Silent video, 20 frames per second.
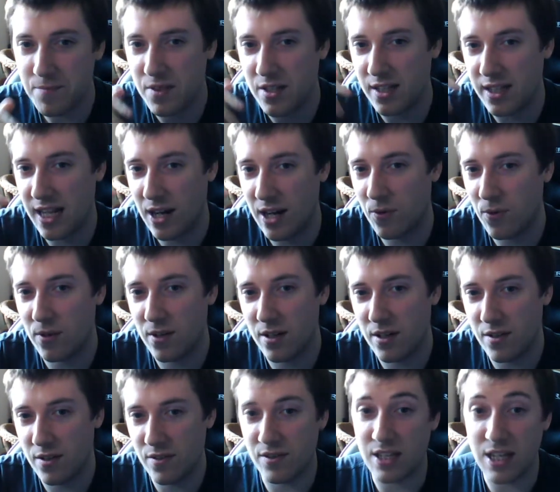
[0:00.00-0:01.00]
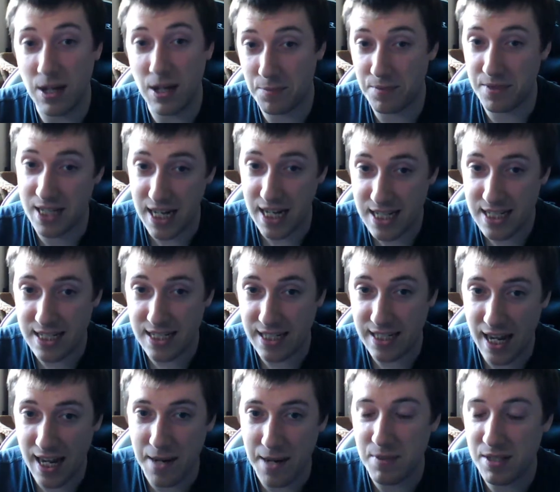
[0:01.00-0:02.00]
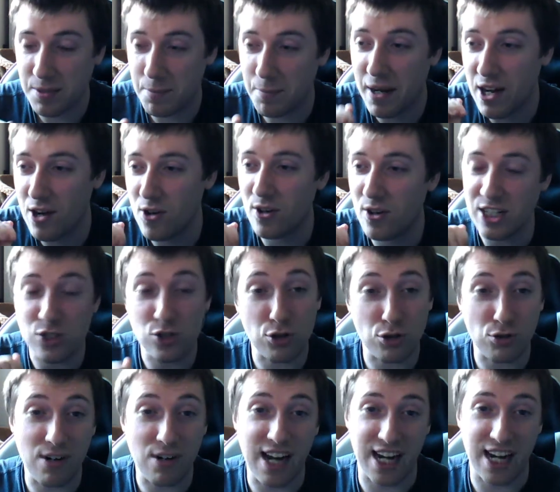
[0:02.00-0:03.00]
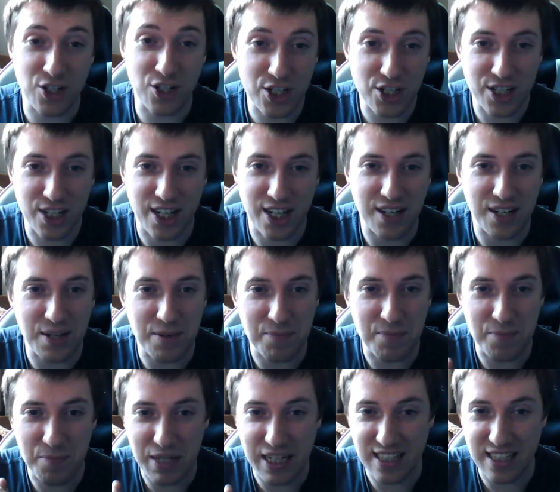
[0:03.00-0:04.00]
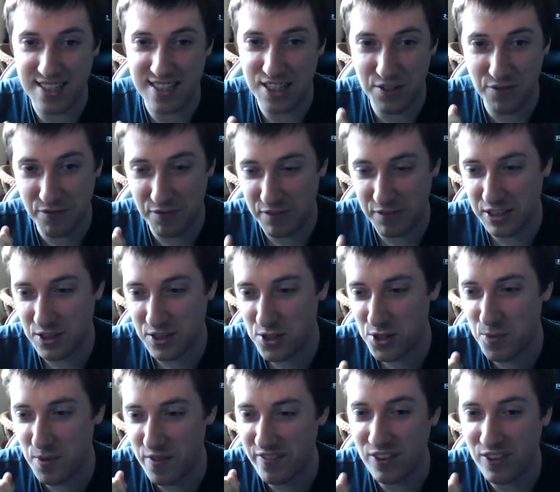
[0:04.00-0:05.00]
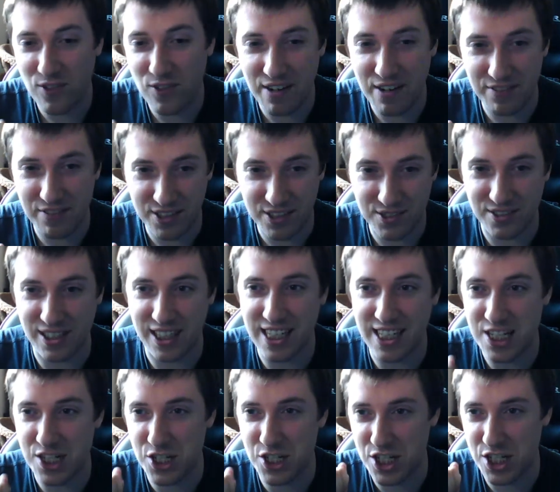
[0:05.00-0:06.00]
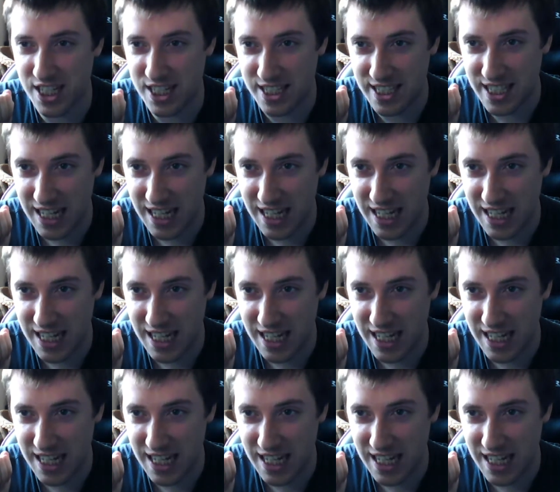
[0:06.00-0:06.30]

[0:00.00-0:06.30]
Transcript: Now, the updated game is apparently trash, because it's filled with graphical glitches,